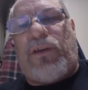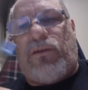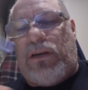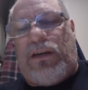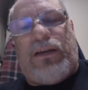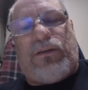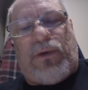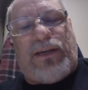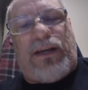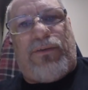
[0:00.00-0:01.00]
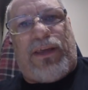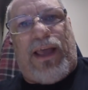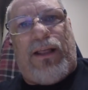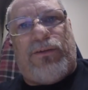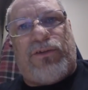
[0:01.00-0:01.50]
you didn't need to write down the
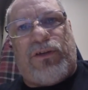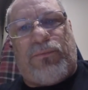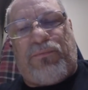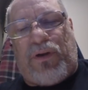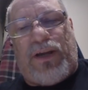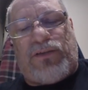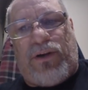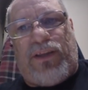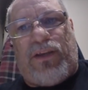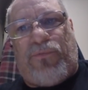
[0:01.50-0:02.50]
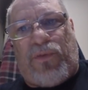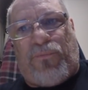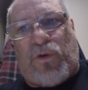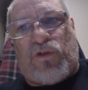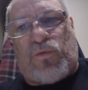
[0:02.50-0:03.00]
gallons or price or anything for the
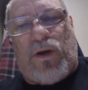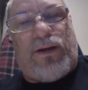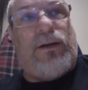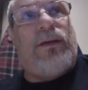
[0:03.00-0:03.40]
first one